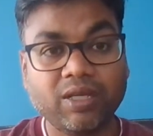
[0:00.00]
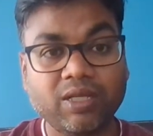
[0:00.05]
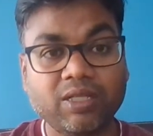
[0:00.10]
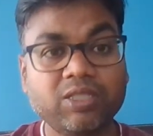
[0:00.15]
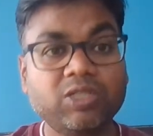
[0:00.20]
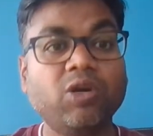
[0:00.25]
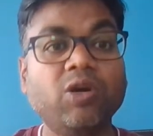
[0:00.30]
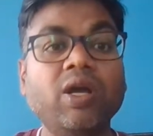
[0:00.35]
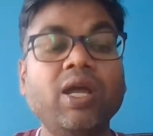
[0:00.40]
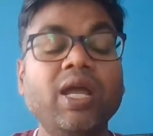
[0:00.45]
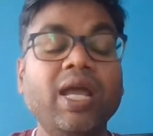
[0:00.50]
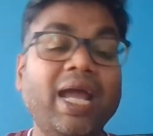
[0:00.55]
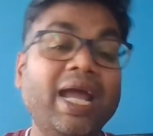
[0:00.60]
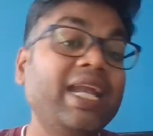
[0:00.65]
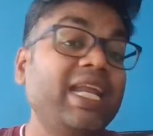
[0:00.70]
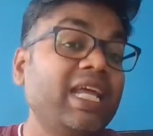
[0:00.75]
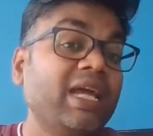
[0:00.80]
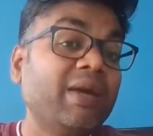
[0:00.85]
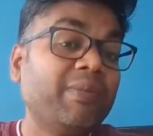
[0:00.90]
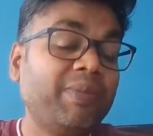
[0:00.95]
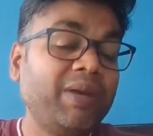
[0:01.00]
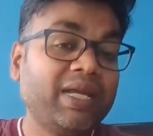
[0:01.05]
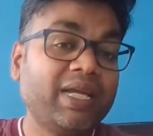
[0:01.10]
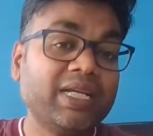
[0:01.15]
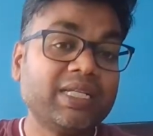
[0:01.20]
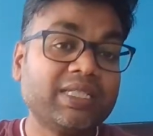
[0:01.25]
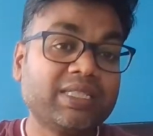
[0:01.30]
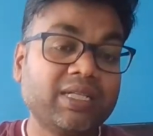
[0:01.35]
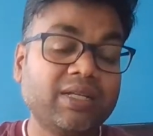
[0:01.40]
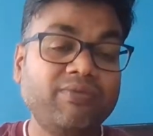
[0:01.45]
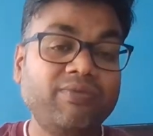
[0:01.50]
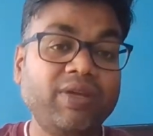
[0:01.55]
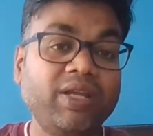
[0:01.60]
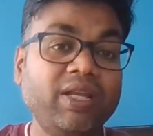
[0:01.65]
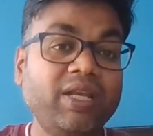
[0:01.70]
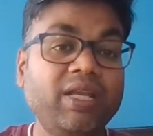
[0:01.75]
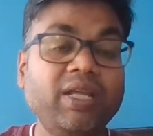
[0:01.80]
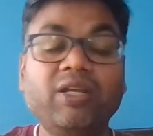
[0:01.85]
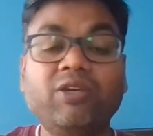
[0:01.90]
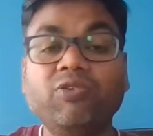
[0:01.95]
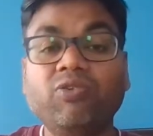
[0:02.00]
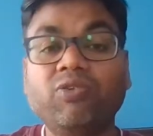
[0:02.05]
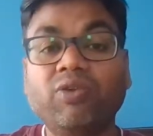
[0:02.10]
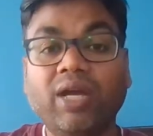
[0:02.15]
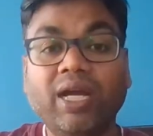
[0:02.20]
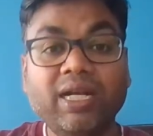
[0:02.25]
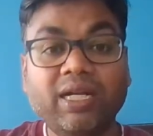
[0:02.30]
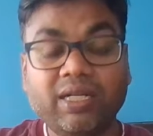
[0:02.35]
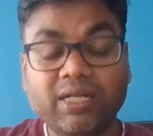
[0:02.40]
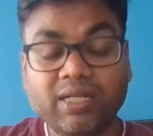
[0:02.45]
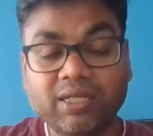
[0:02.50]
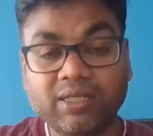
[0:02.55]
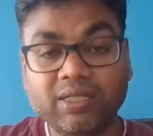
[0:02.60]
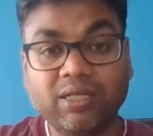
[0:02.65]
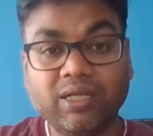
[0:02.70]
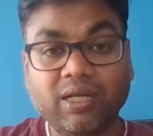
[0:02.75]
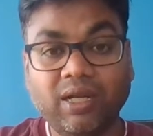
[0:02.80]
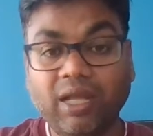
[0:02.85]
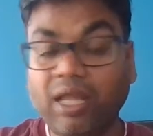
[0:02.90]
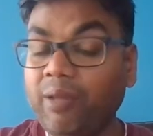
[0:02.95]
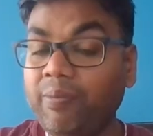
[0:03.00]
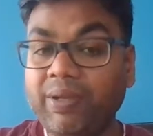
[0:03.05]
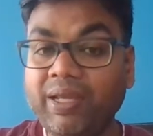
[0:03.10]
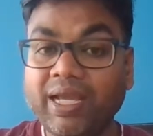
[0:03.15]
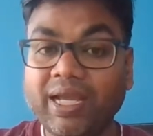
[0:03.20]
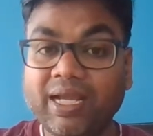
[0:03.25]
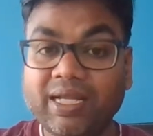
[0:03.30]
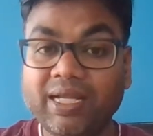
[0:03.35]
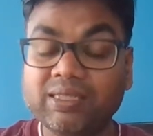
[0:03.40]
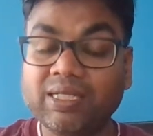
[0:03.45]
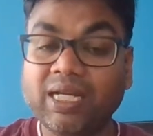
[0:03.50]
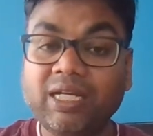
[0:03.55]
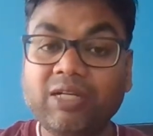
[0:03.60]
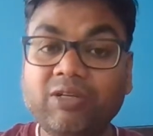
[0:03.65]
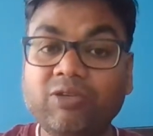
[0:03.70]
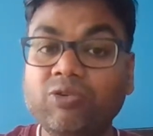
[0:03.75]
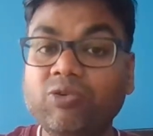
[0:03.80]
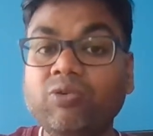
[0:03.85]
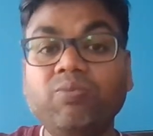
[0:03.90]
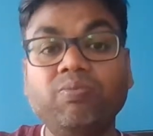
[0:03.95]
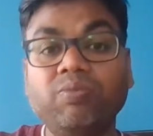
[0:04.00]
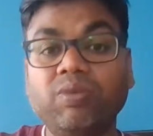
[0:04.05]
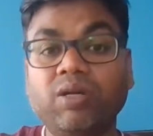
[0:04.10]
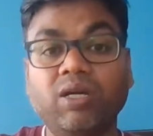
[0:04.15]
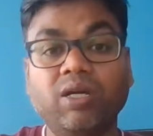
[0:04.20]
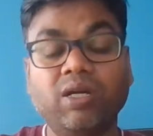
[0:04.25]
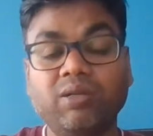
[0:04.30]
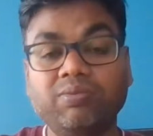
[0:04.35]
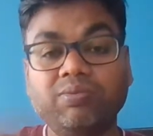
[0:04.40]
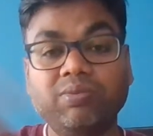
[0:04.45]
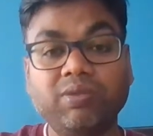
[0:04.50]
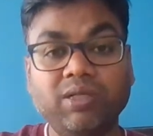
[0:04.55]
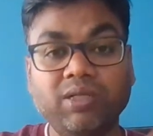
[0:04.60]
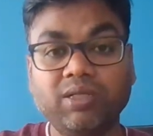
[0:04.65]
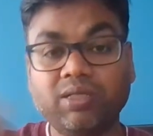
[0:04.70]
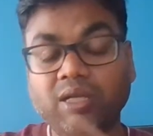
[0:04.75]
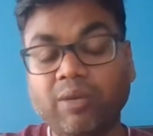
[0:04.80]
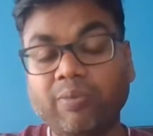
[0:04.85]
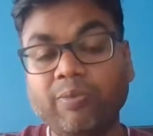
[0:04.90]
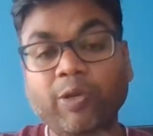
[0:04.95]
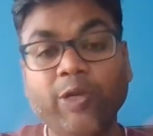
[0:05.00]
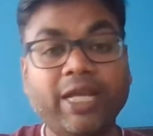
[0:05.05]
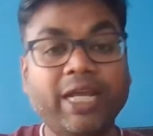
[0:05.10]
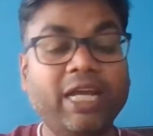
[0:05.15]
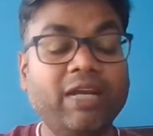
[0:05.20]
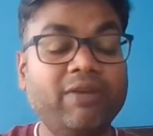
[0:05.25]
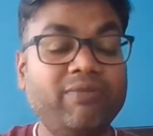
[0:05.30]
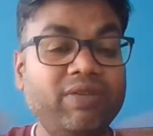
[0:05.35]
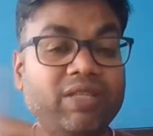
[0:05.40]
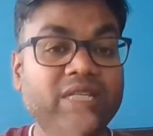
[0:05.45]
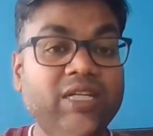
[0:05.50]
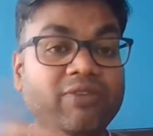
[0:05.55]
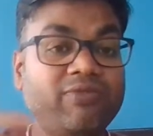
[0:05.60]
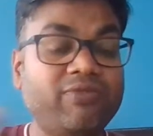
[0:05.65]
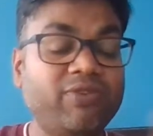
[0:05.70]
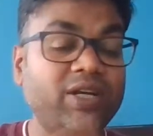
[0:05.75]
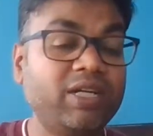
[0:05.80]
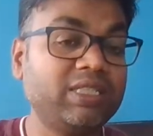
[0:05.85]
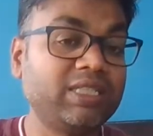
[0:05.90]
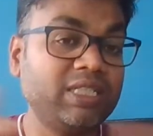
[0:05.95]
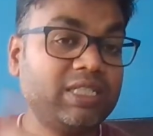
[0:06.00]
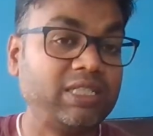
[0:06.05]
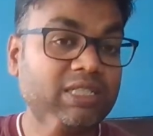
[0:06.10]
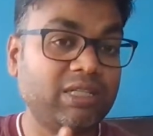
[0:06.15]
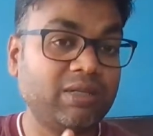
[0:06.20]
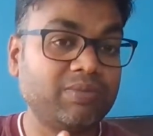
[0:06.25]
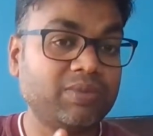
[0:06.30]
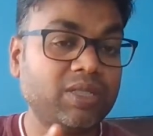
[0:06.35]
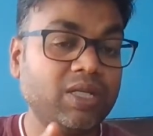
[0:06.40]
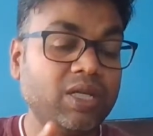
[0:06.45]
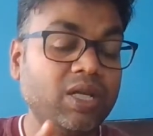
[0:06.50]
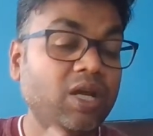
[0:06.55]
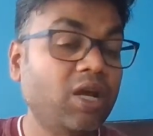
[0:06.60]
So any application we need to write APIs, right, to communicate with different systems.